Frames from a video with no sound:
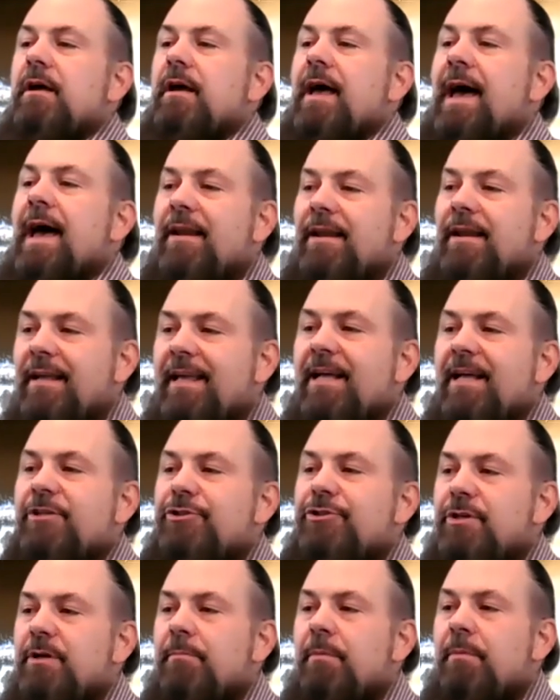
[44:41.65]
how to
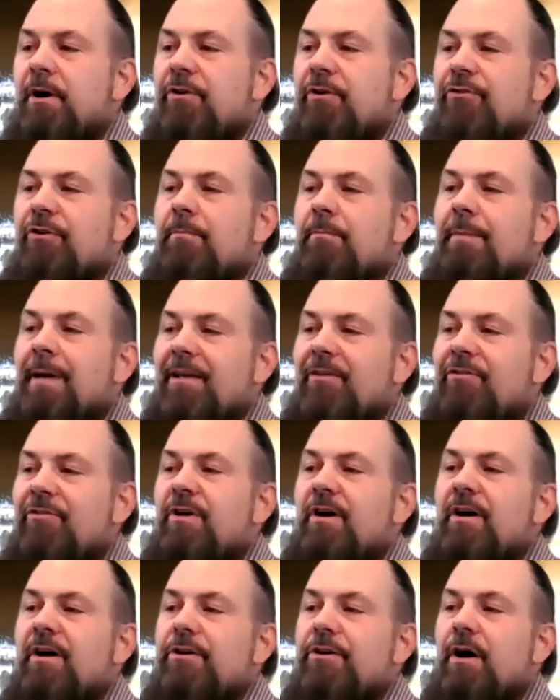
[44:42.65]
get you to budget
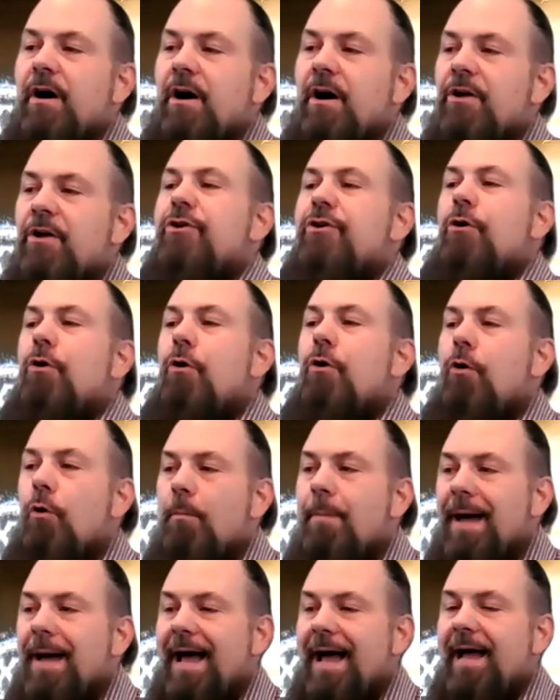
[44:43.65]
based on, on your
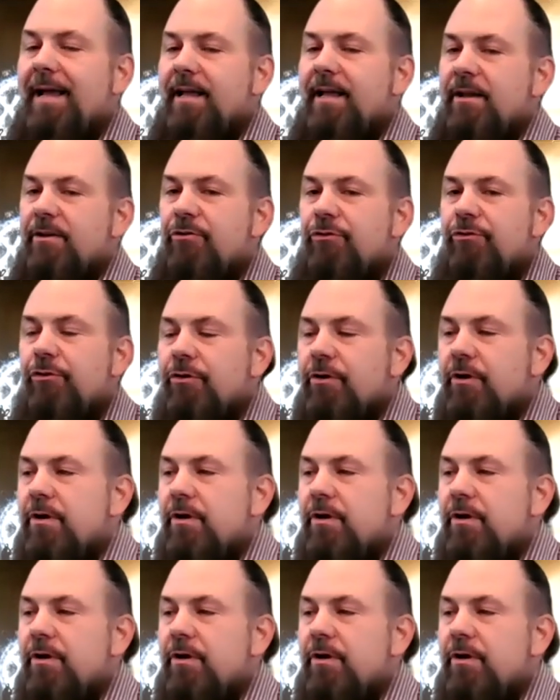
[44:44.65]
whole package.